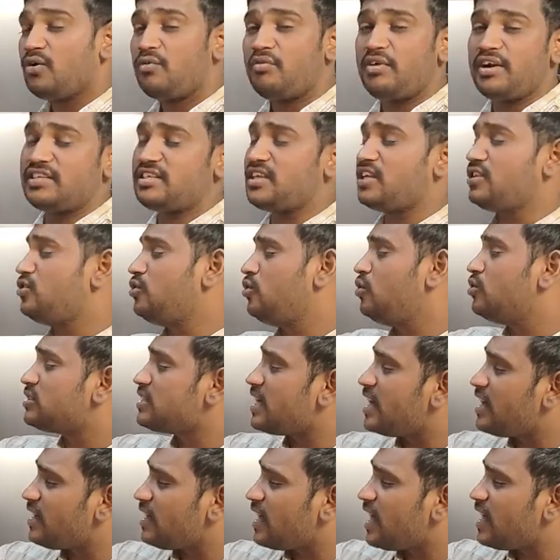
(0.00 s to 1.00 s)
What is the new
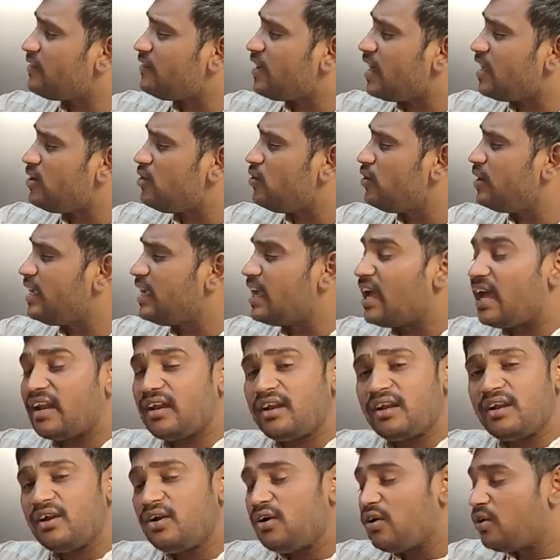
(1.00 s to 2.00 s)
centroid value
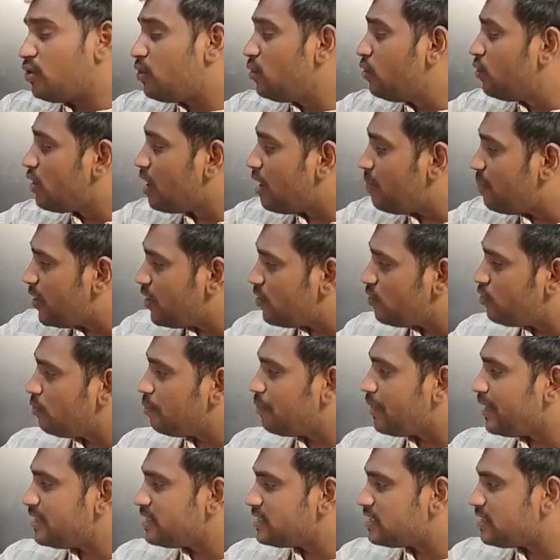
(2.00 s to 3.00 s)
here? 2 comma
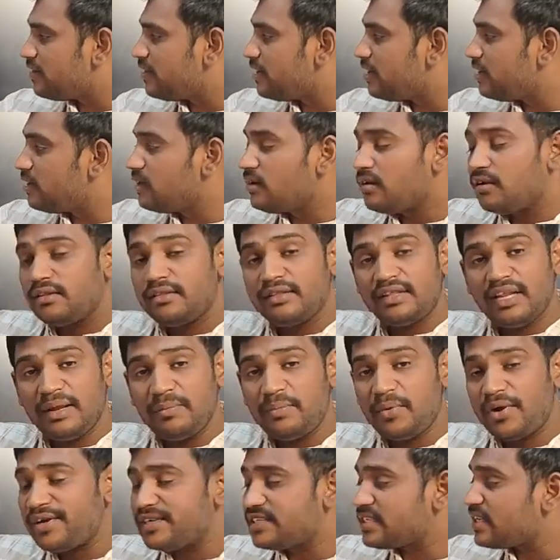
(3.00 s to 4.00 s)
2.7,
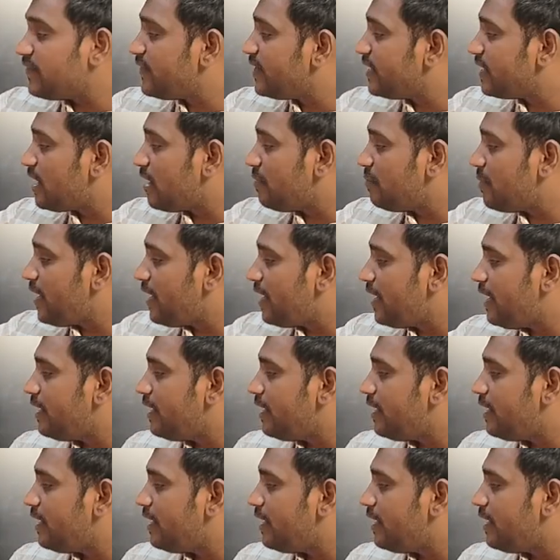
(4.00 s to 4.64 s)
3.7 comma